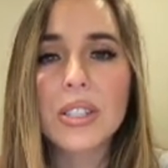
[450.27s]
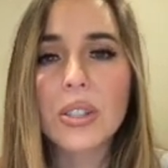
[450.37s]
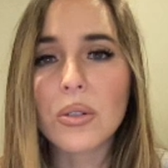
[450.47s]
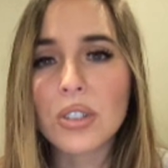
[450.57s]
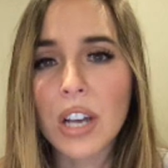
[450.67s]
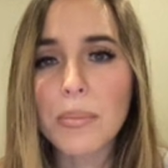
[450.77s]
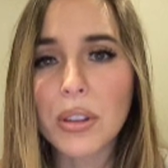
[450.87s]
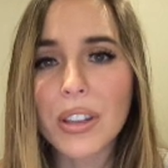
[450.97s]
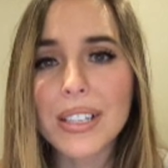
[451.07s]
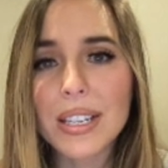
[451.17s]
So a
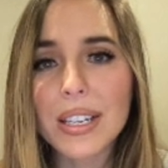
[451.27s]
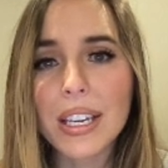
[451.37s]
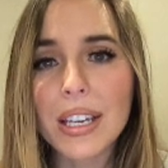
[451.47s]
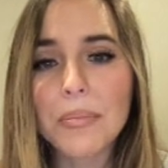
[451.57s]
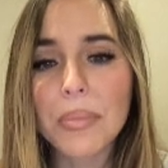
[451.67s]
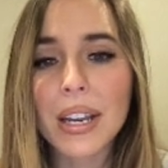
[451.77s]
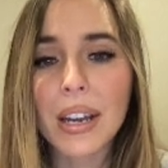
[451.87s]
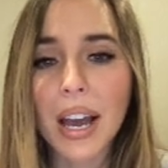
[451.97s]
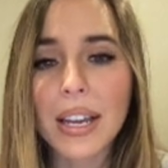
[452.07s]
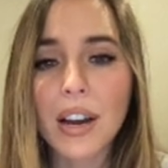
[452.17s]
couple things to keep
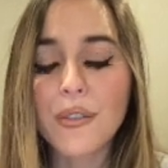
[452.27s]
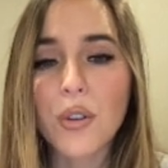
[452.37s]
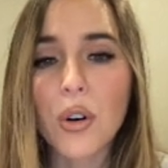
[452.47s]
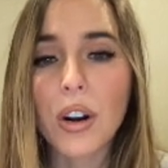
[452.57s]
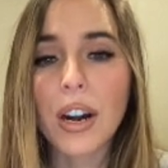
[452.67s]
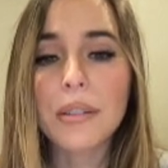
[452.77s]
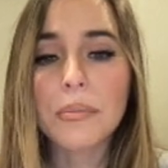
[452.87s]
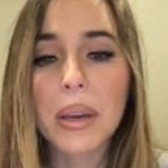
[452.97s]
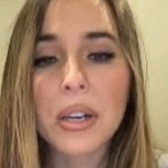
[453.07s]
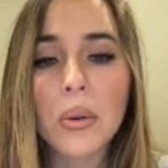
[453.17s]
an eye out for
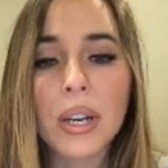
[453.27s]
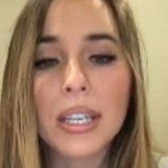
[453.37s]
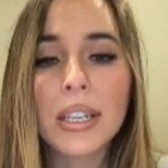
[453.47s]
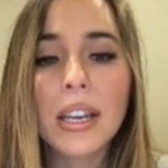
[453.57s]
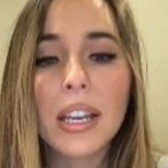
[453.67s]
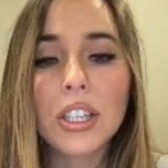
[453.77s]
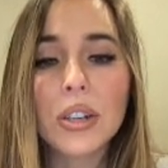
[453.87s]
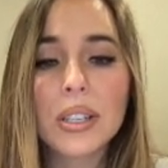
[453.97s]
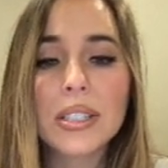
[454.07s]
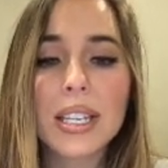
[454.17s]
on Bitcoin.
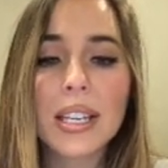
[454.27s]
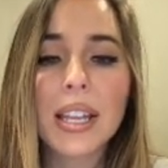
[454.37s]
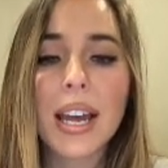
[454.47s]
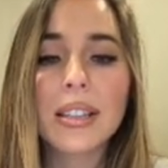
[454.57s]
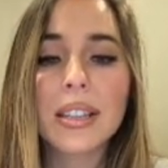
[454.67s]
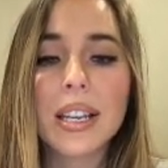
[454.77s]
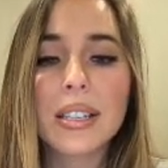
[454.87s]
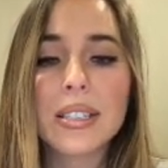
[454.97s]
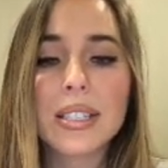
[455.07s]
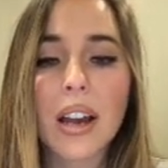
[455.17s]
You can see that
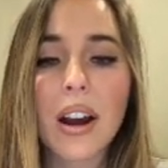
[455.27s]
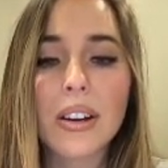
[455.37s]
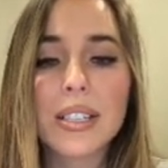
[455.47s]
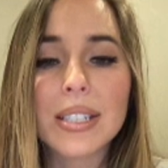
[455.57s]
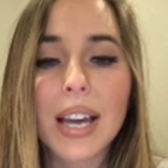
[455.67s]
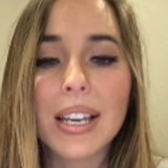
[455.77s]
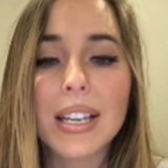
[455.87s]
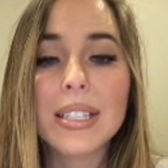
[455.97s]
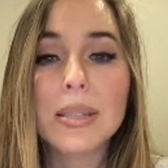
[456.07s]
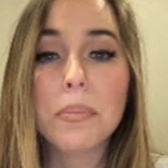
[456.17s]
this
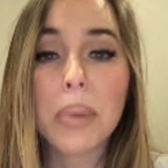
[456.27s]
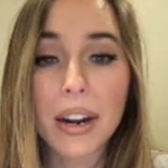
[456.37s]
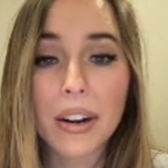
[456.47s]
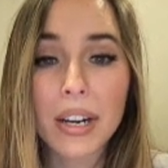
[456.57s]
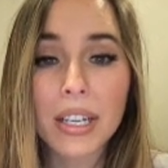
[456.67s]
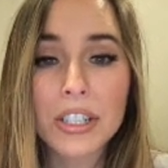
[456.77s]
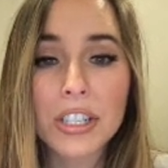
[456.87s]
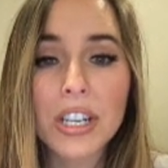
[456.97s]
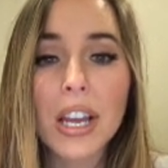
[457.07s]
RSI is bearish,